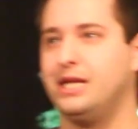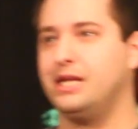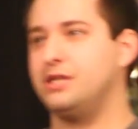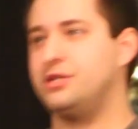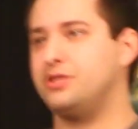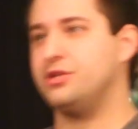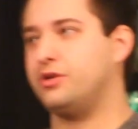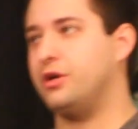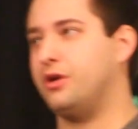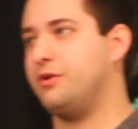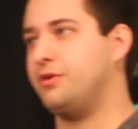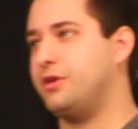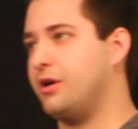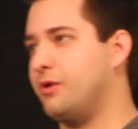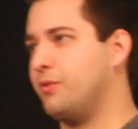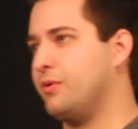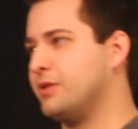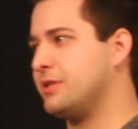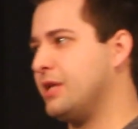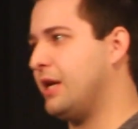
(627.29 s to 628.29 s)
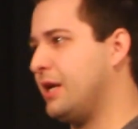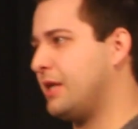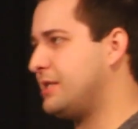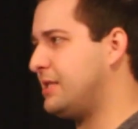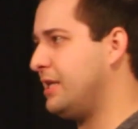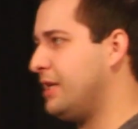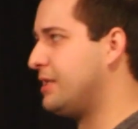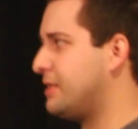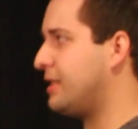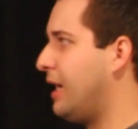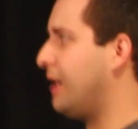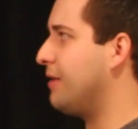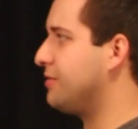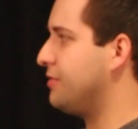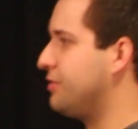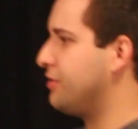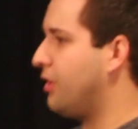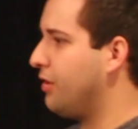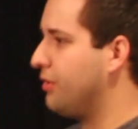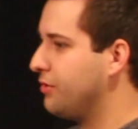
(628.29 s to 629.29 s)
needed to go there was like
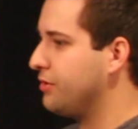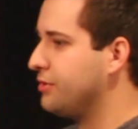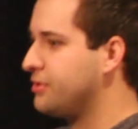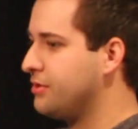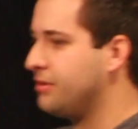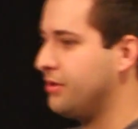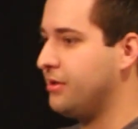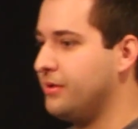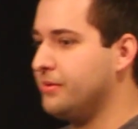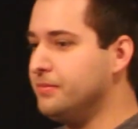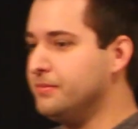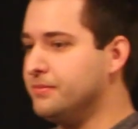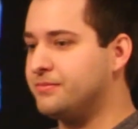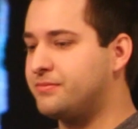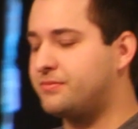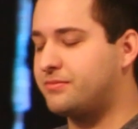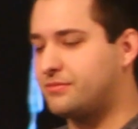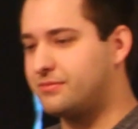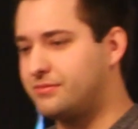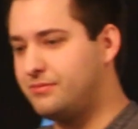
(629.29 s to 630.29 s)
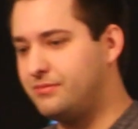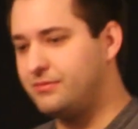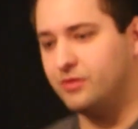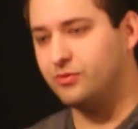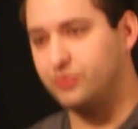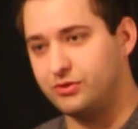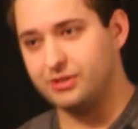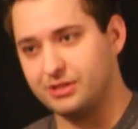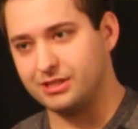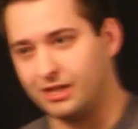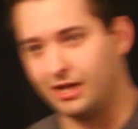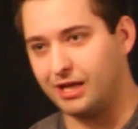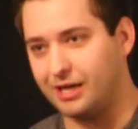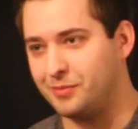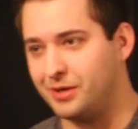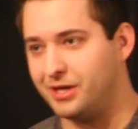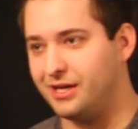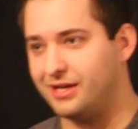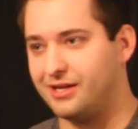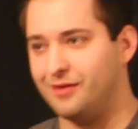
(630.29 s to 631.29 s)
$6,000, which is a lot
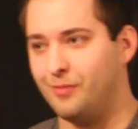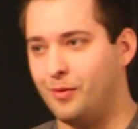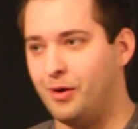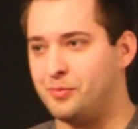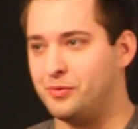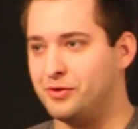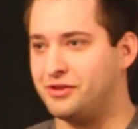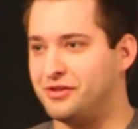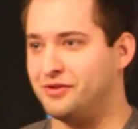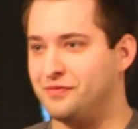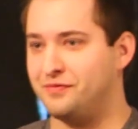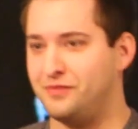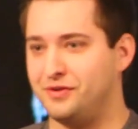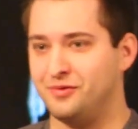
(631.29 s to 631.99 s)
of money to come up with in a